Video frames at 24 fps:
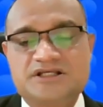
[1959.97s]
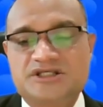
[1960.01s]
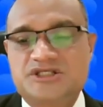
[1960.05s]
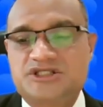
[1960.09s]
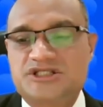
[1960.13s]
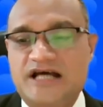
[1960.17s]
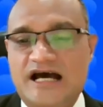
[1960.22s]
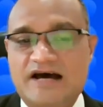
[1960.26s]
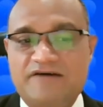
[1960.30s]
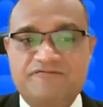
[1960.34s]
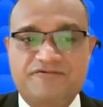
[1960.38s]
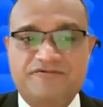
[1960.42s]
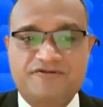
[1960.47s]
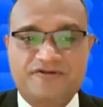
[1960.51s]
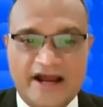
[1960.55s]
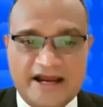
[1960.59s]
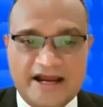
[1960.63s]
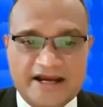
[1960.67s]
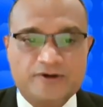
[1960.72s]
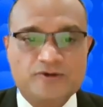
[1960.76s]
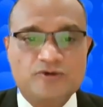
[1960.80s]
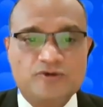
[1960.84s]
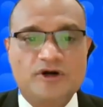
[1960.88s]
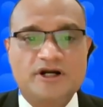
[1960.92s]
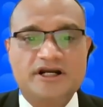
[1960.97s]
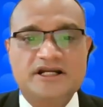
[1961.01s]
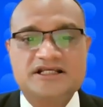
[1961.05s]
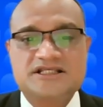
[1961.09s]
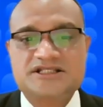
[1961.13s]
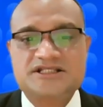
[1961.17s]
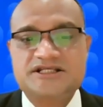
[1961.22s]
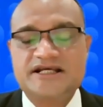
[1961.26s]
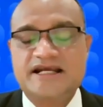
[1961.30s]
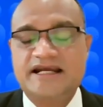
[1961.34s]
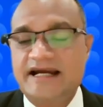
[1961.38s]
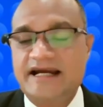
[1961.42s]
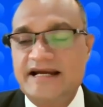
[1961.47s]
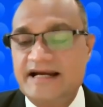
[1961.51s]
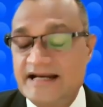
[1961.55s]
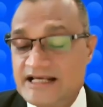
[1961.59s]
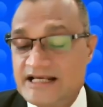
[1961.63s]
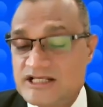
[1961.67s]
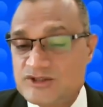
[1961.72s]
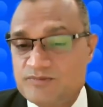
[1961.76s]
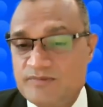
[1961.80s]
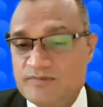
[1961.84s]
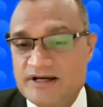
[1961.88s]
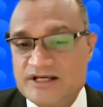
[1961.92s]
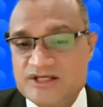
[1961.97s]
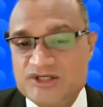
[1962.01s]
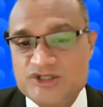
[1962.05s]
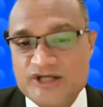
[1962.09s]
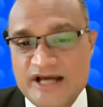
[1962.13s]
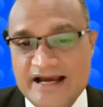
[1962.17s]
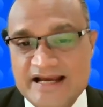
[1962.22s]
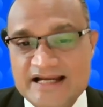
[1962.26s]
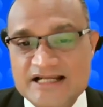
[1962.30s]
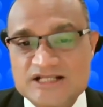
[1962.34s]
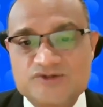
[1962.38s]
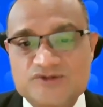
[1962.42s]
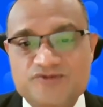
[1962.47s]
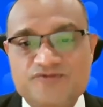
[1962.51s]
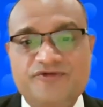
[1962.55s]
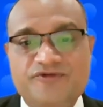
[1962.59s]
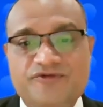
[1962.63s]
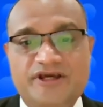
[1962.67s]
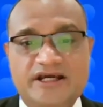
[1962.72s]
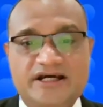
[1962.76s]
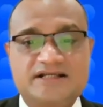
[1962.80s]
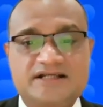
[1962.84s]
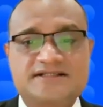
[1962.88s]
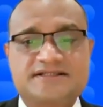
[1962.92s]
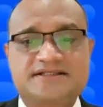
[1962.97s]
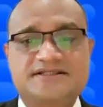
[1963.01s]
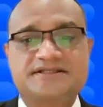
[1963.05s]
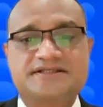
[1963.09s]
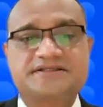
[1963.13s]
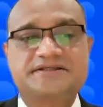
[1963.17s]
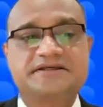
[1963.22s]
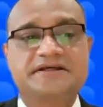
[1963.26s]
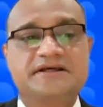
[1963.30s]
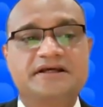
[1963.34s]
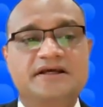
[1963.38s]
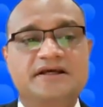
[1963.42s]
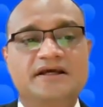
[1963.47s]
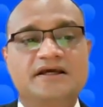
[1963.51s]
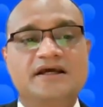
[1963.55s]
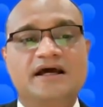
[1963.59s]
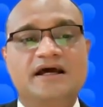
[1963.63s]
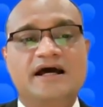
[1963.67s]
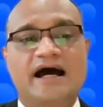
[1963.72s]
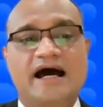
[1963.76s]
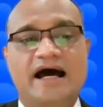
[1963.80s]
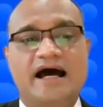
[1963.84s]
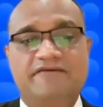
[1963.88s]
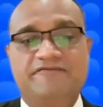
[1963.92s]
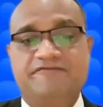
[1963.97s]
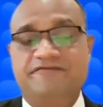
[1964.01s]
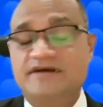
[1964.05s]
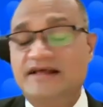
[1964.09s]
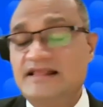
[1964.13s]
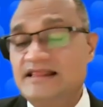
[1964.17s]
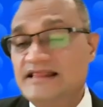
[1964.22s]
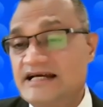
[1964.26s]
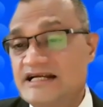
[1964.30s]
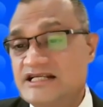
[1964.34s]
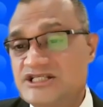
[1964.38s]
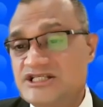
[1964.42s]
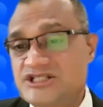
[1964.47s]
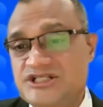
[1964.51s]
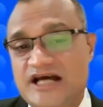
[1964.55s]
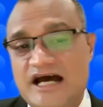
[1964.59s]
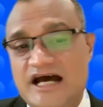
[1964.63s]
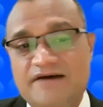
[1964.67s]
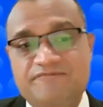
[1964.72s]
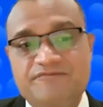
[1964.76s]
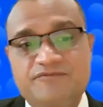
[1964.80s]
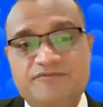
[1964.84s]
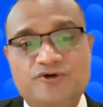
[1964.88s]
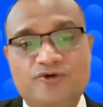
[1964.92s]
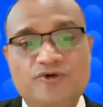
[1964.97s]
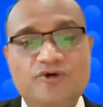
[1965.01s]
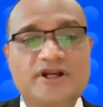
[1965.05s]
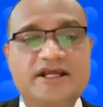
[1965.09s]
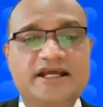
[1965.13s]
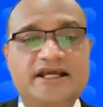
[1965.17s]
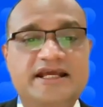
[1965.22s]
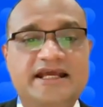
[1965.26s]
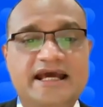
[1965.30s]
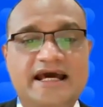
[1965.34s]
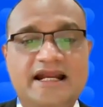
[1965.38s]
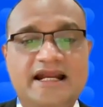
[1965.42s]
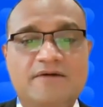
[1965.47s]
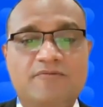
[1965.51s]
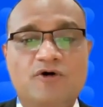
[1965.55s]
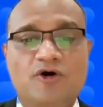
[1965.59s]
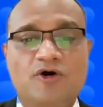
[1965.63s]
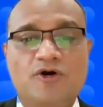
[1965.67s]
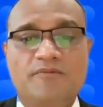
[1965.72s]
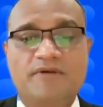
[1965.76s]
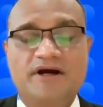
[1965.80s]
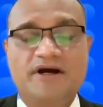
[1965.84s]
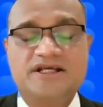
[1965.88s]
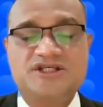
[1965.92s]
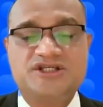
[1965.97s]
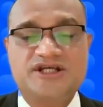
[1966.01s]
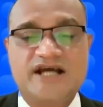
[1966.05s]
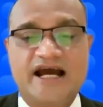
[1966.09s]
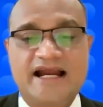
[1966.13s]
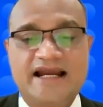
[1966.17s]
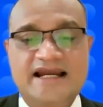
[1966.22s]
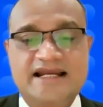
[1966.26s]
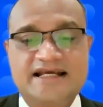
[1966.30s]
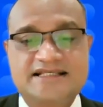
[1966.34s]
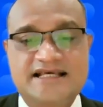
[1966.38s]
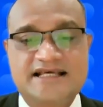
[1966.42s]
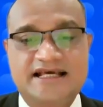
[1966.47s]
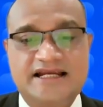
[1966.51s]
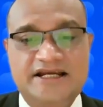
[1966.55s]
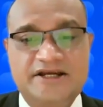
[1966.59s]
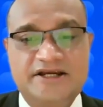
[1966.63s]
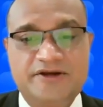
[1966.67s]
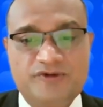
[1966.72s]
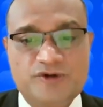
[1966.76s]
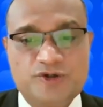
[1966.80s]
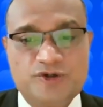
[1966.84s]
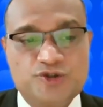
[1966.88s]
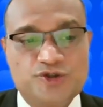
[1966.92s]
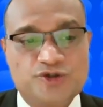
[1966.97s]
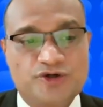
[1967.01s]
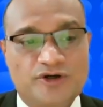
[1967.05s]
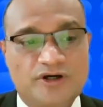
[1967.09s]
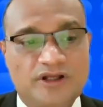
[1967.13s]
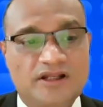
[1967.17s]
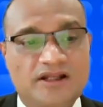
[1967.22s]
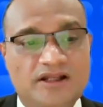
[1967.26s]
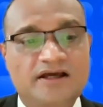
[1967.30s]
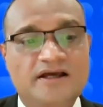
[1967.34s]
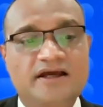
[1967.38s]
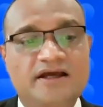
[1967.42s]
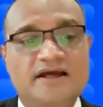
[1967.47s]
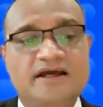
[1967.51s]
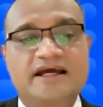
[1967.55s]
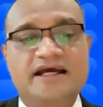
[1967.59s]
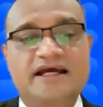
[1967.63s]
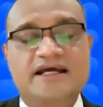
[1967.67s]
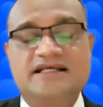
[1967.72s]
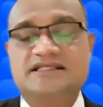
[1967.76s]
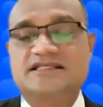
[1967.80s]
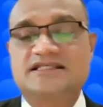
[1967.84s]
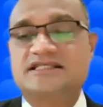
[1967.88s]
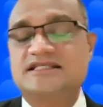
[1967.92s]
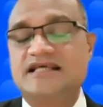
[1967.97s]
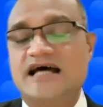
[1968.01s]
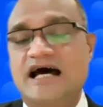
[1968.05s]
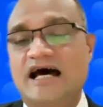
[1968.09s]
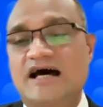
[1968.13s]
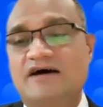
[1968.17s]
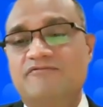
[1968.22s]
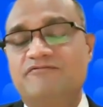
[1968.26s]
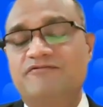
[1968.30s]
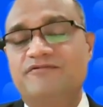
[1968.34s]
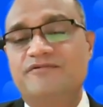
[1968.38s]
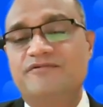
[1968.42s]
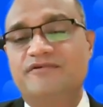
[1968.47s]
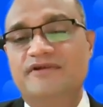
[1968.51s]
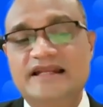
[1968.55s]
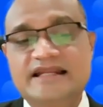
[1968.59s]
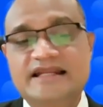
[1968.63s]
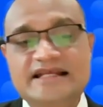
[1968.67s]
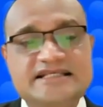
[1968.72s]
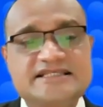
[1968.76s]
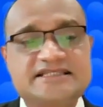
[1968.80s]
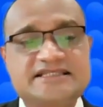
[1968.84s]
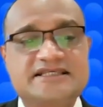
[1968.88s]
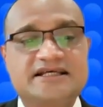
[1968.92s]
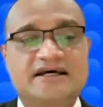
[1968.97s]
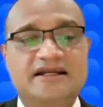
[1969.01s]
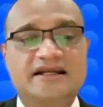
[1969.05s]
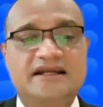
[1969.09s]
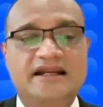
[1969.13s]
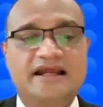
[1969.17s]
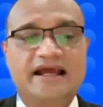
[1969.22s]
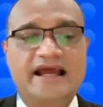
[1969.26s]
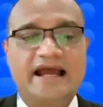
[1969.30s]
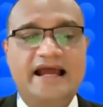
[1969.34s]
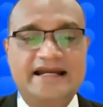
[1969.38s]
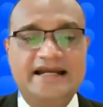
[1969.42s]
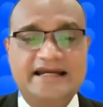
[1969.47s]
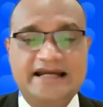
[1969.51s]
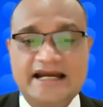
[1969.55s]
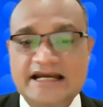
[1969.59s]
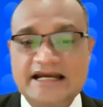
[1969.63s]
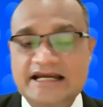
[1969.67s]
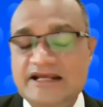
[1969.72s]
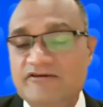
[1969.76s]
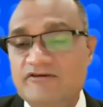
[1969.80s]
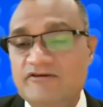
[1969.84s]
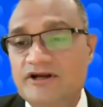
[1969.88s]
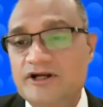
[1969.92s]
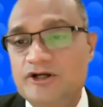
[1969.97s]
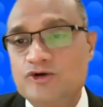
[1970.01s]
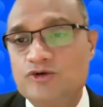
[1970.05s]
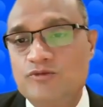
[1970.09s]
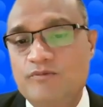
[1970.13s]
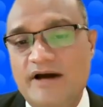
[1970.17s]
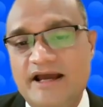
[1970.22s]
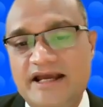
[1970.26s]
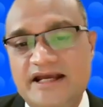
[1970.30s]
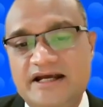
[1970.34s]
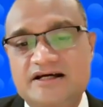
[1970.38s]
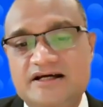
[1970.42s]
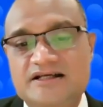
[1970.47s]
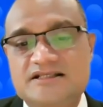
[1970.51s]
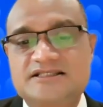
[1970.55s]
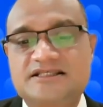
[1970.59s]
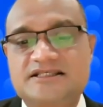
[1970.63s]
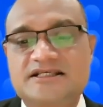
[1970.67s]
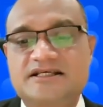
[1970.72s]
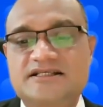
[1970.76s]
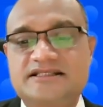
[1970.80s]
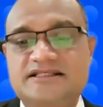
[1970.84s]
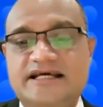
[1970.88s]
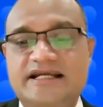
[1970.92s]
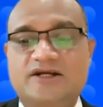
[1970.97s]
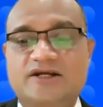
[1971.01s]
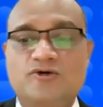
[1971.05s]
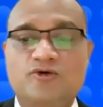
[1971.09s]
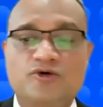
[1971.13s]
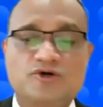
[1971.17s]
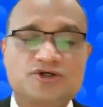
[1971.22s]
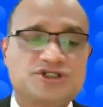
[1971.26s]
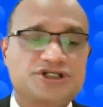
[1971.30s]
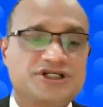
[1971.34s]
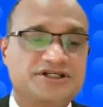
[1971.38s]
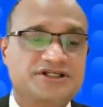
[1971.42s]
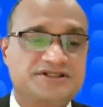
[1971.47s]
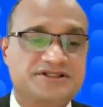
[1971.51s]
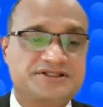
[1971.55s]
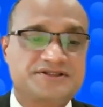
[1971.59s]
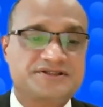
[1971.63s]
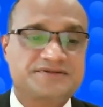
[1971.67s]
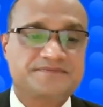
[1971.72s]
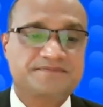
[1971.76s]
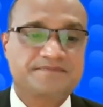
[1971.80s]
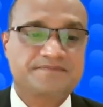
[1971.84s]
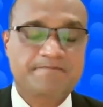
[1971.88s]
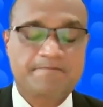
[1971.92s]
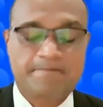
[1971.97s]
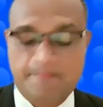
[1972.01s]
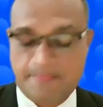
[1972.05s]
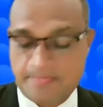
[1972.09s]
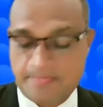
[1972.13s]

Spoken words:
Staff try to understand, address my child's fears. I feel that staff truly care about my child as an individual, and staff listen attentively to my concerns and questions.